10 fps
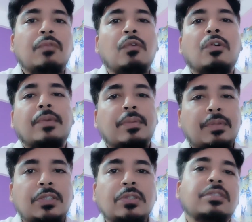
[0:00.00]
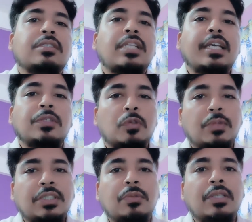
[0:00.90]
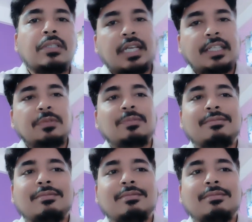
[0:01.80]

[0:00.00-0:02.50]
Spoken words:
for upcoming videos. Thank you so much everyone. Thank you.